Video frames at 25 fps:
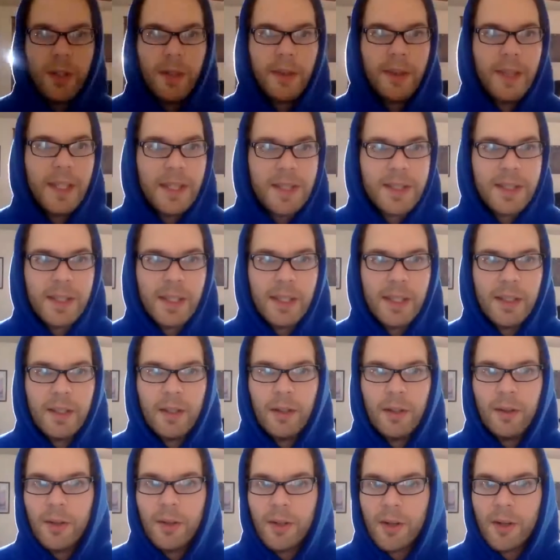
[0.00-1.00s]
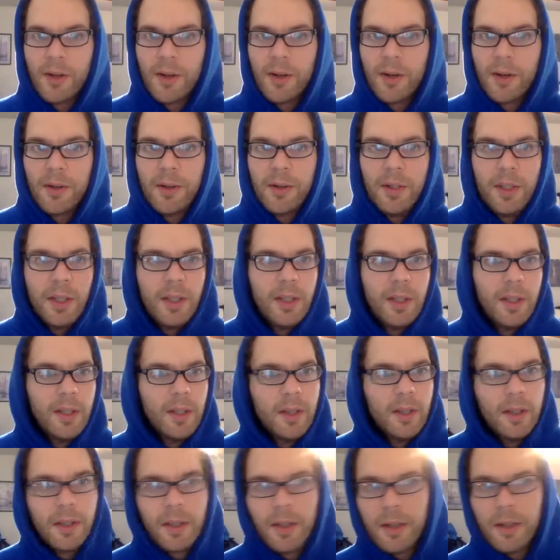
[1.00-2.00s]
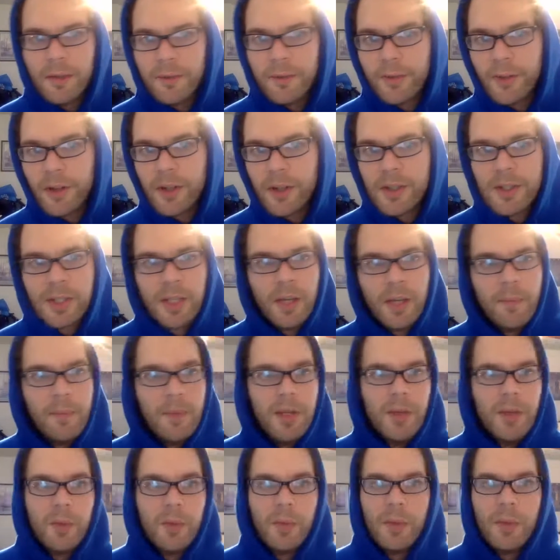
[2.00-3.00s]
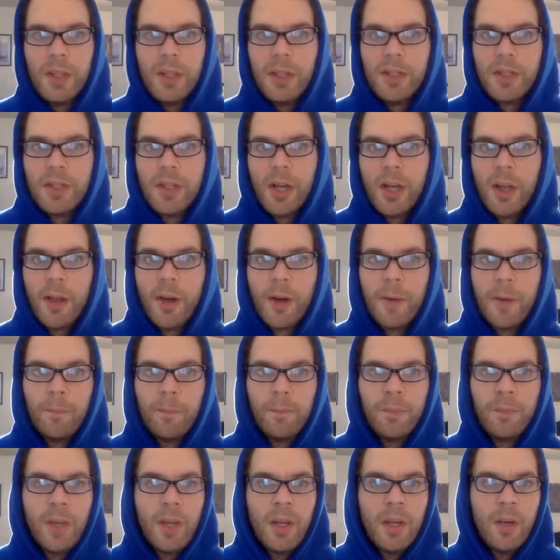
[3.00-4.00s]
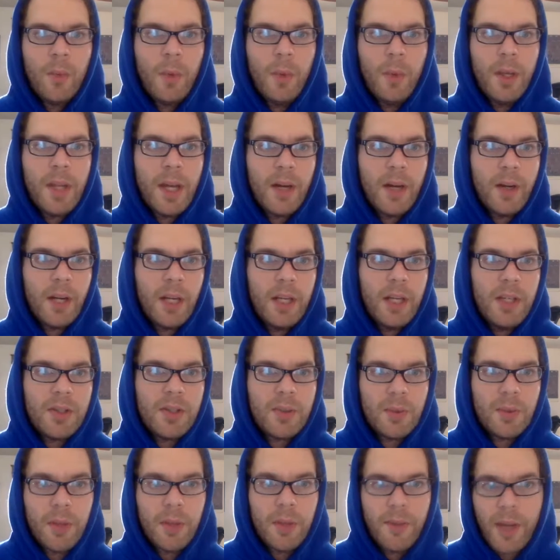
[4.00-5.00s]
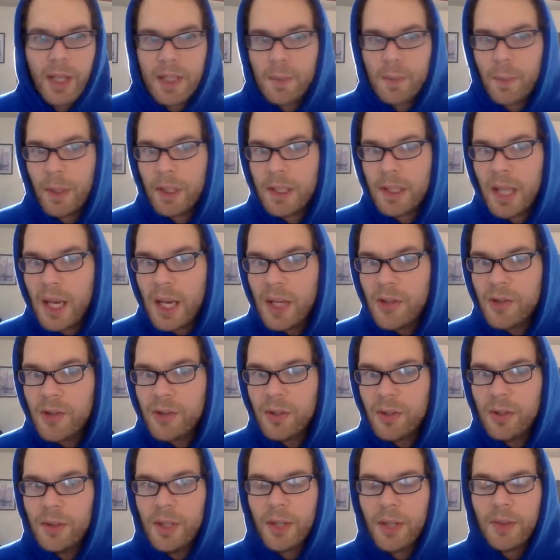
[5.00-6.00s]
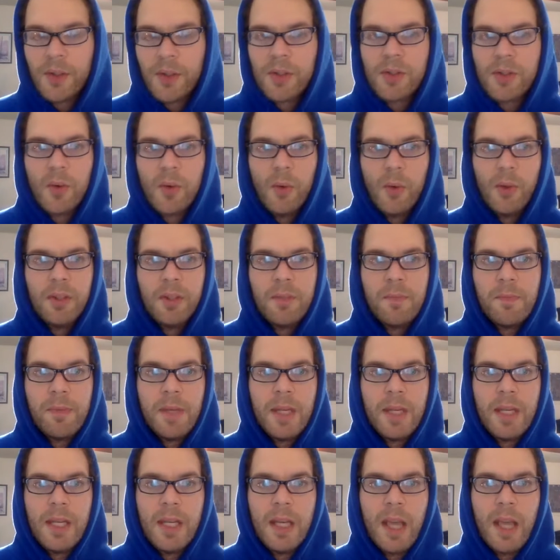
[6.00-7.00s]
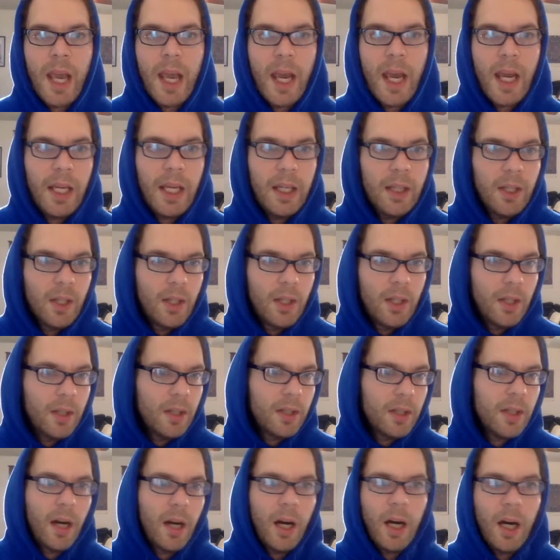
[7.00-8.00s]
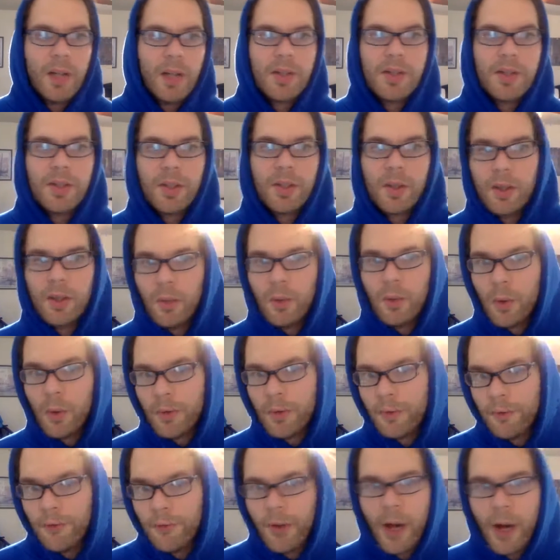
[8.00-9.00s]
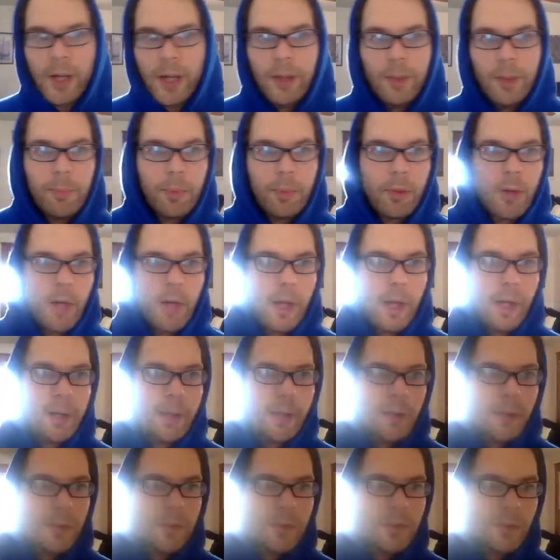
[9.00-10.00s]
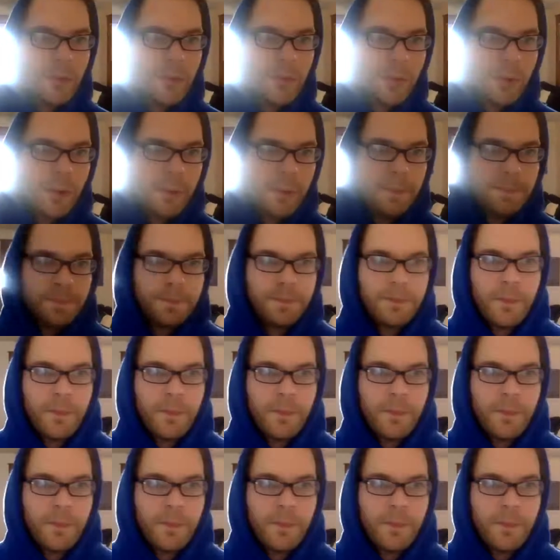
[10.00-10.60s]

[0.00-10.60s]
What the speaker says: listen, learn, converse, commune with each other without any sort of expectation that there's going to be a concert or final product or